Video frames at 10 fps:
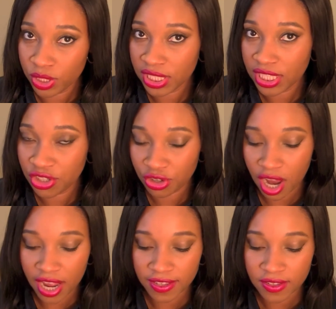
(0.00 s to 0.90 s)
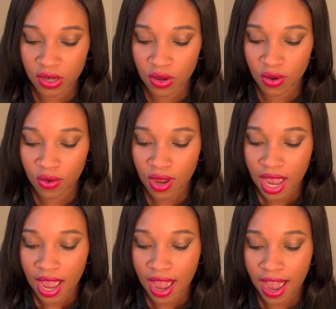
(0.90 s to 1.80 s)
really dry, so
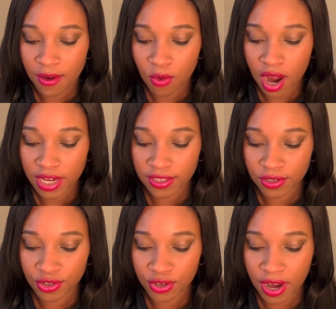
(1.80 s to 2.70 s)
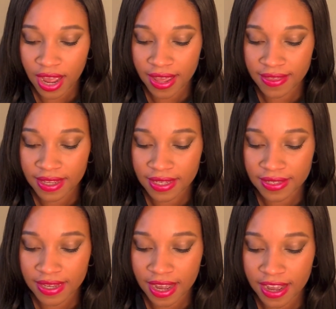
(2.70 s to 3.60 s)
I wanted to try this